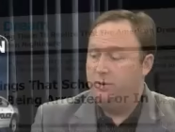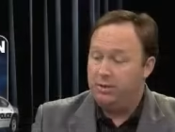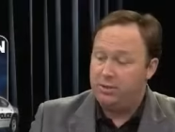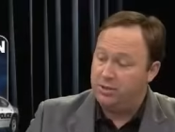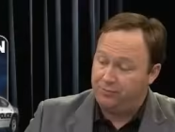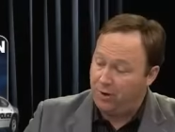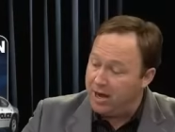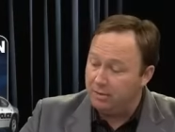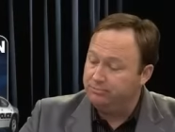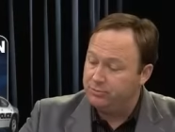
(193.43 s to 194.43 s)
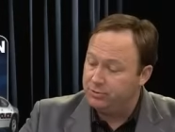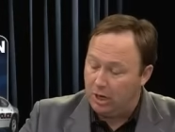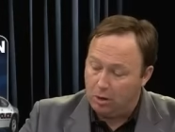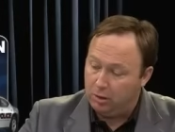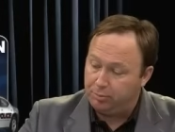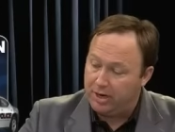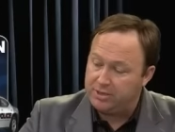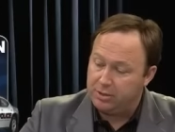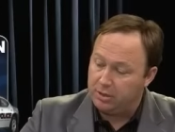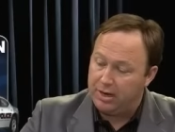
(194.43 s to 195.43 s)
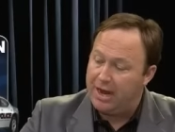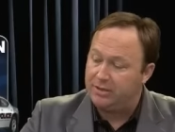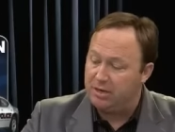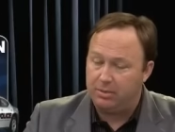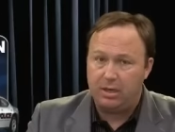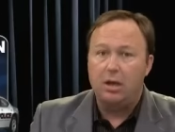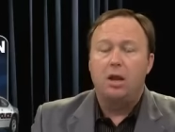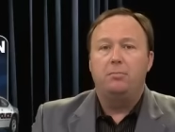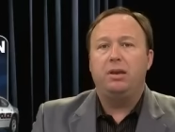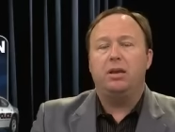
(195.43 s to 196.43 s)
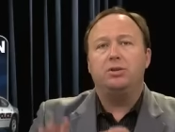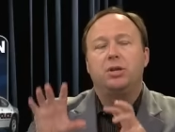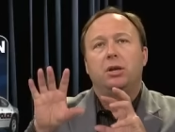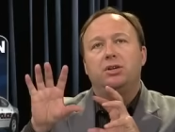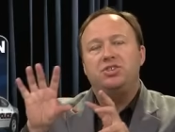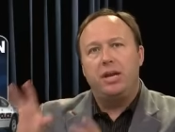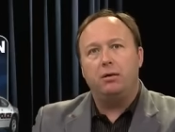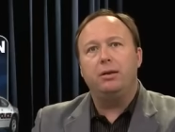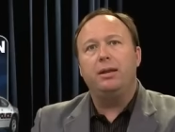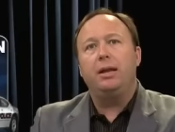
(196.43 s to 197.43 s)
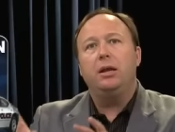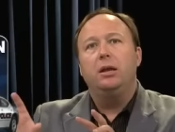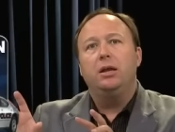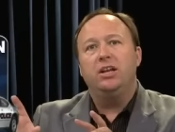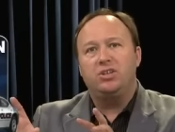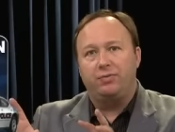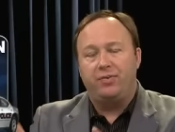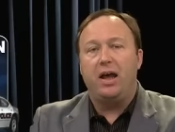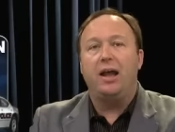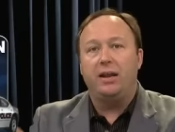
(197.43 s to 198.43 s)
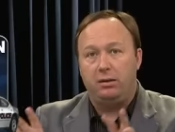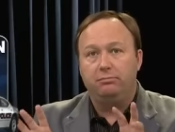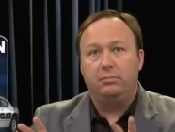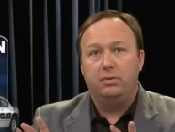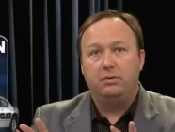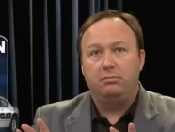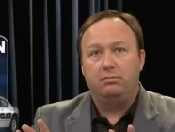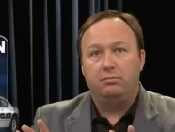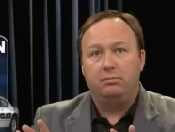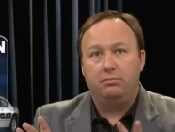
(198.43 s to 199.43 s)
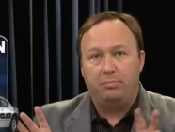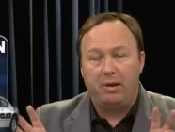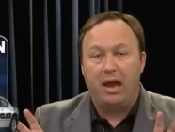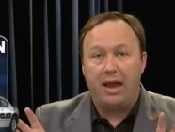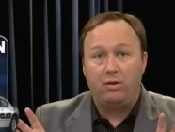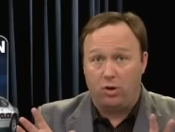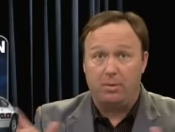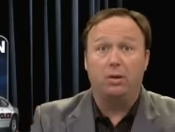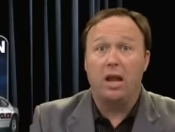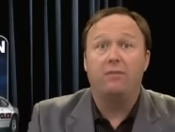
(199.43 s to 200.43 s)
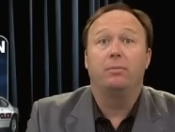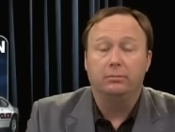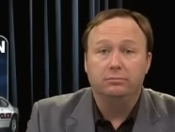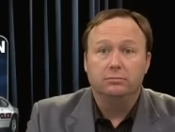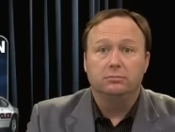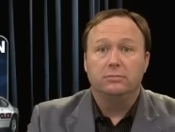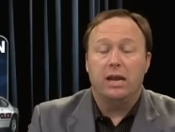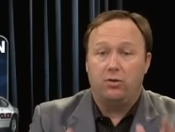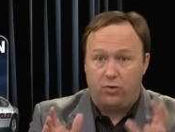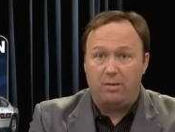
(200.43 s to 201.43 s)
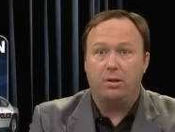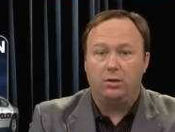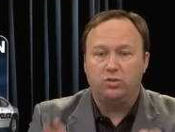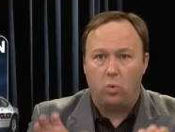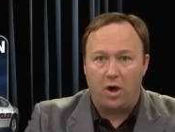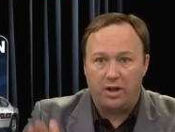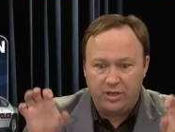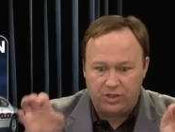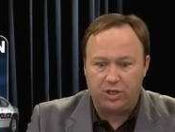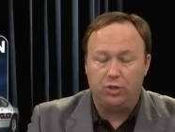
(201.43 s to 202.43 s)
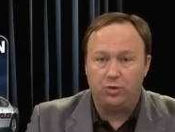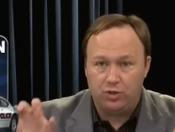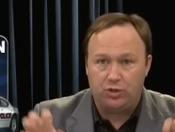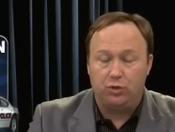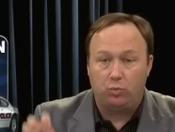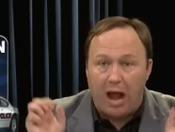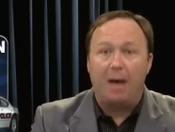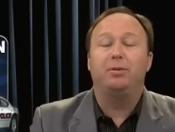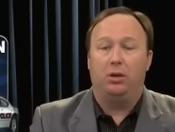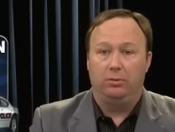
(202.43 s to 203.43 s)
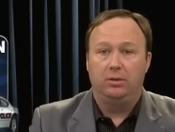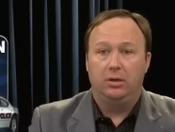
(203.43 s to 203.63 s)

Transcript: the freedom, total prisoner activity, because tyranny is defined by criminal government. And criminals want an excuse to rob you